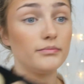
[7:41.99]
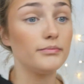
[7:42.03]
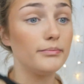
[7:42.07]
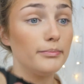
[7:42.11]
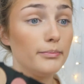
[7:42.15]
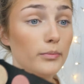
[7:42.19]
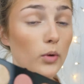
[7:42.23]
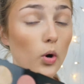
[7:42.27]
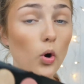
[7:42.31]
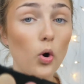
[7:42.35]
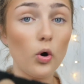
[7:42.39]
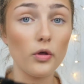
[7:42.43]

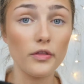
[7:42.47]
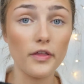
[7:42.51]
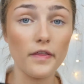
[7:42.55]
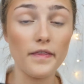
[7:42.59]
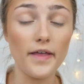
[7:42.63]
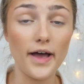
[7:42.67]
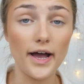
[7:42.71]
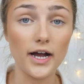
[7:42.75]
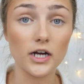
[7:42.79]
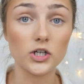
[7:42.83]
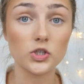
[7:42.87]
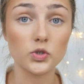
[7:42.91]
More than
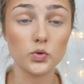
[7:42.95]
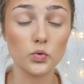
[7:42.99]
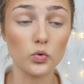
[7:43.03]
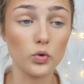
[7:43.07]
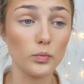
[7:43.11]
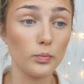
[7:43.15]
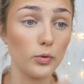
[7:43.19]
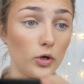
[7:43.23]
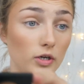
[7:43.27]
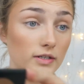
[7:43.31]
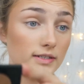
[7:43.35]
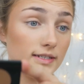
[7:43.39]
the
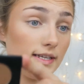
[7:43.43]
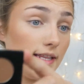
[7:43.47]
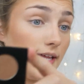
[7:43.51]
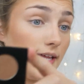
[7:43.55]
actual bronzer that